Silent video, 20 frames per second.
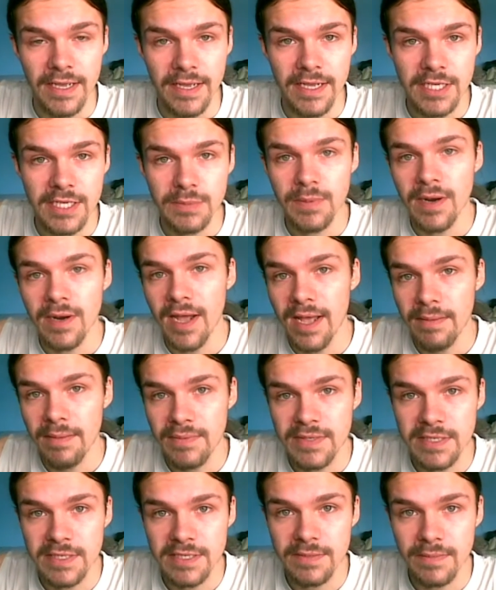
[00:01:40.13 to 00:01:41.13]
is
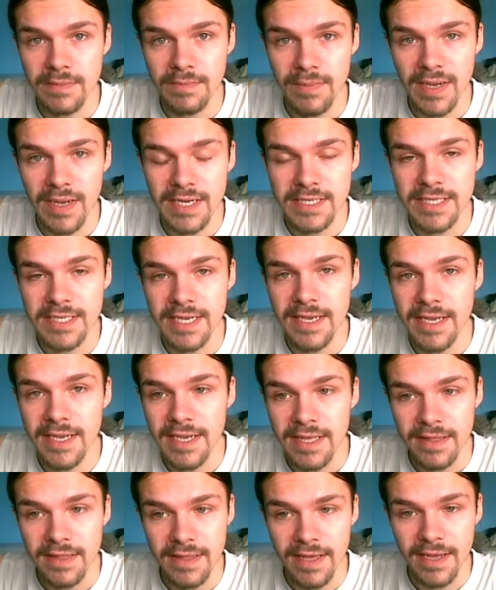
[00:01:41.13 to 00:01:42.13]
perhaps by
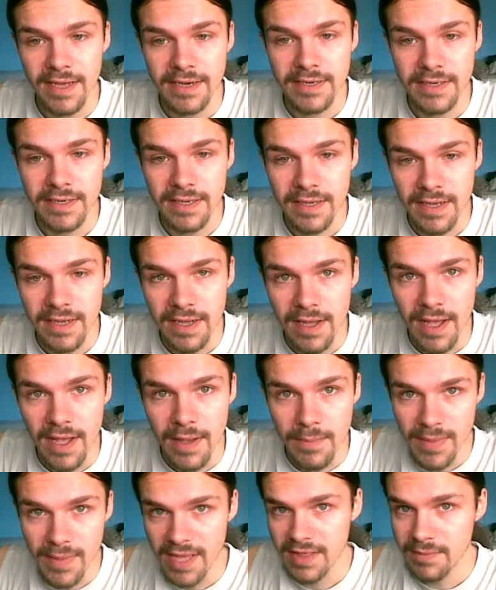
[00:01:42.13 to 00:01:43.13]
saying that
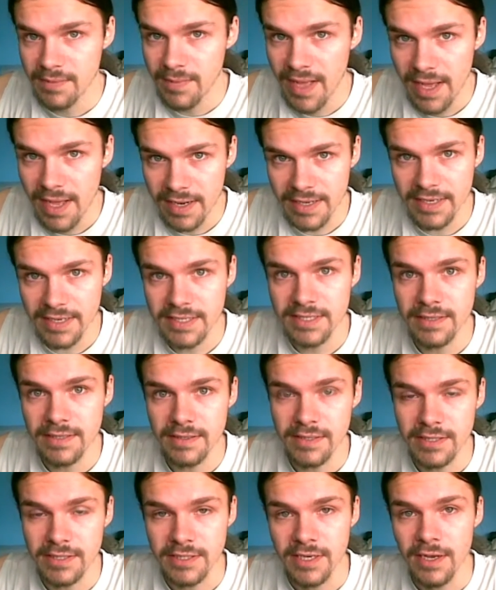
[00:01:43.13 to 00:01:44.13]
mathematics
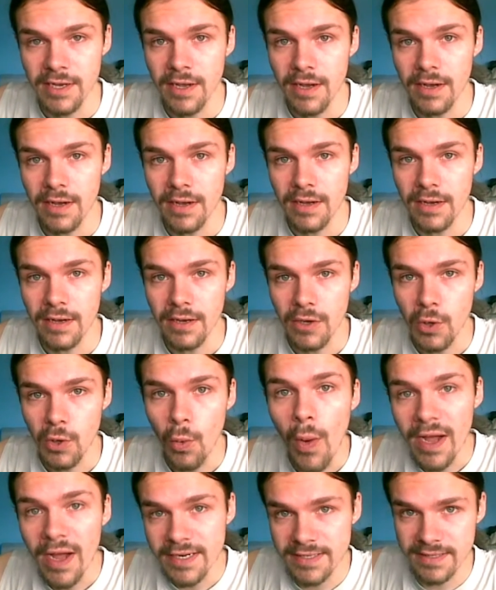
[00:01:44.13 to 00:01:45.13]
is
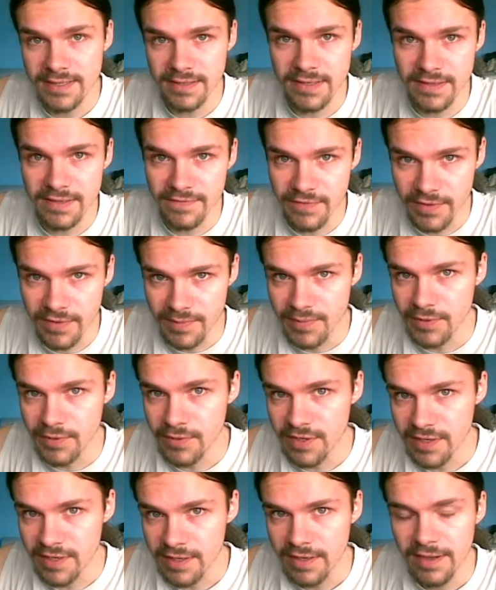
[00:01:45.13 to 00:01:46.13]
quantitative
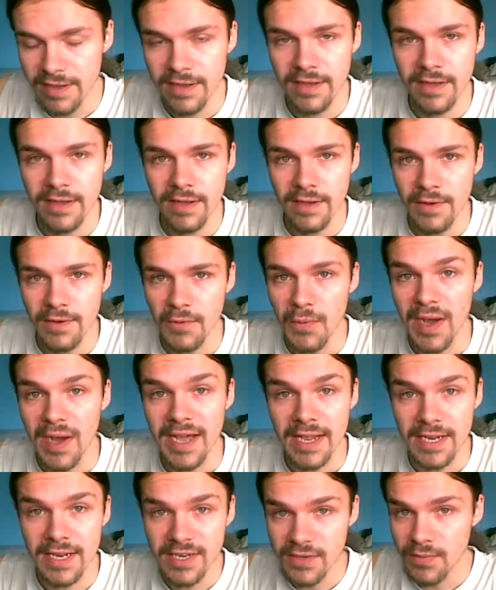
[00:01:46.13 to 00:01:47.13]
computing,
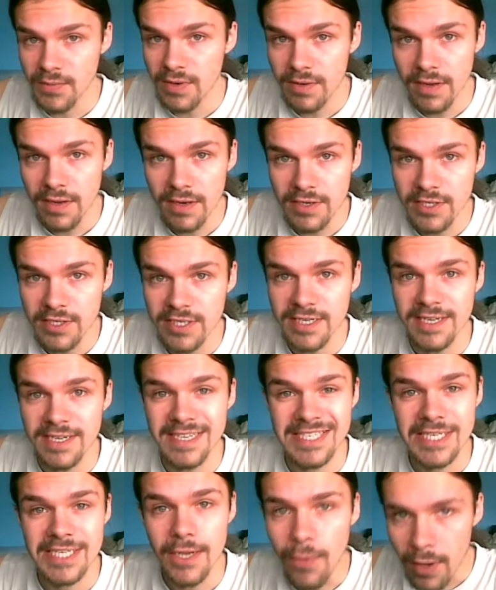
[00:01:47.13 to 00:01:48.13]
while numerology
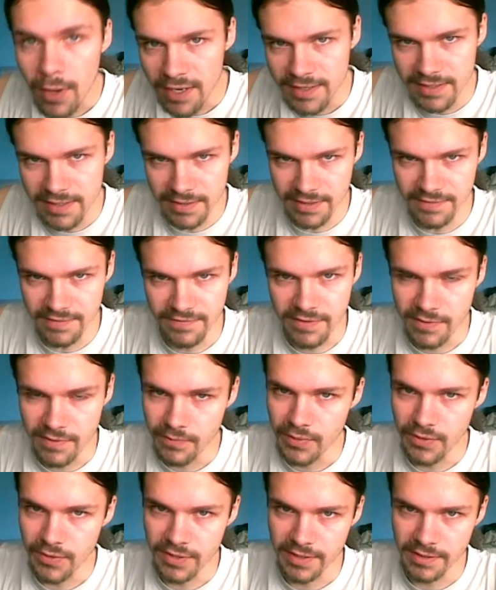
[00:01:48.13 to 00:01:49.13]
is qualitative
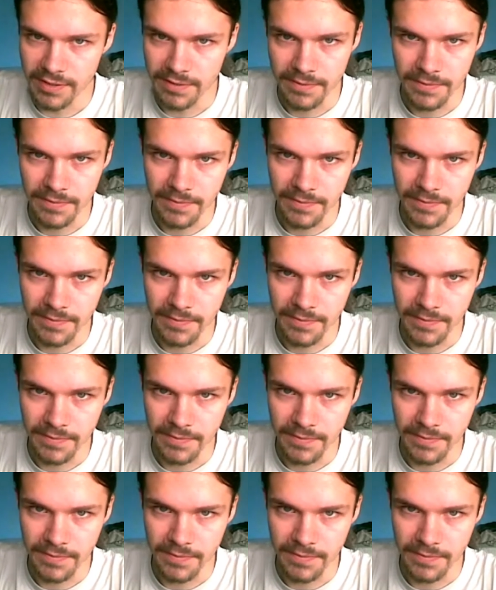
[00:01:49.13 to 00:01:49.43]
computing.